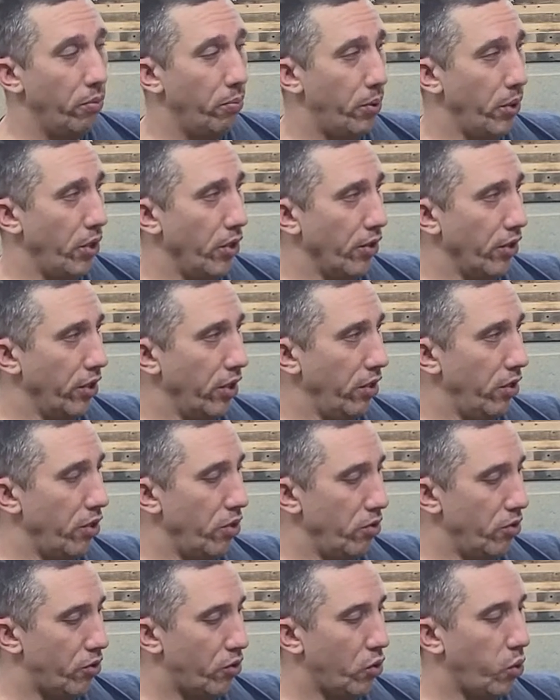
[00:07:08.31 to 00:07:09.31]
but you're going to
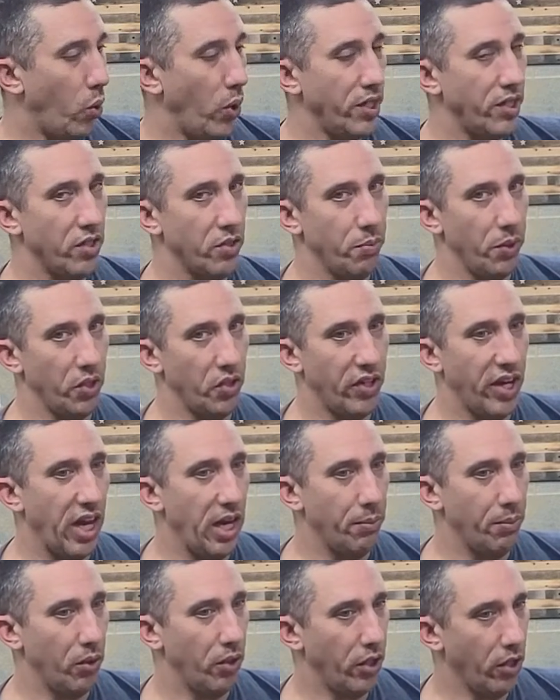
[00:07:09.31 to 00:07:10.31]
use twice as much
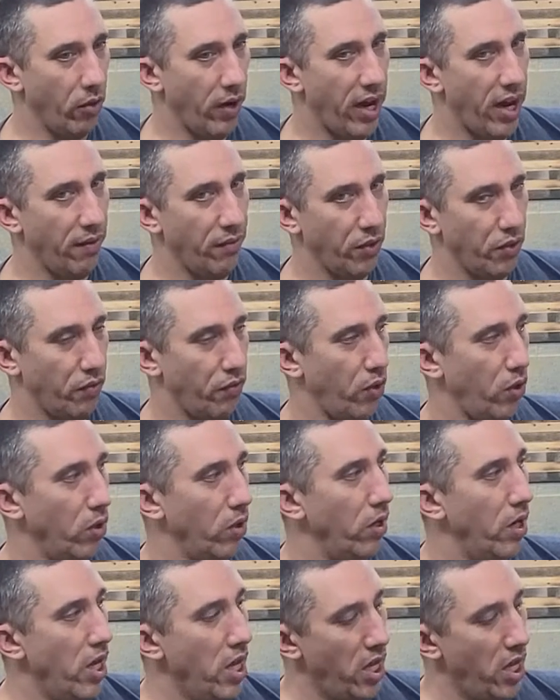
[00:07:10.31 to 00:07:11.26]
cable to go half as far.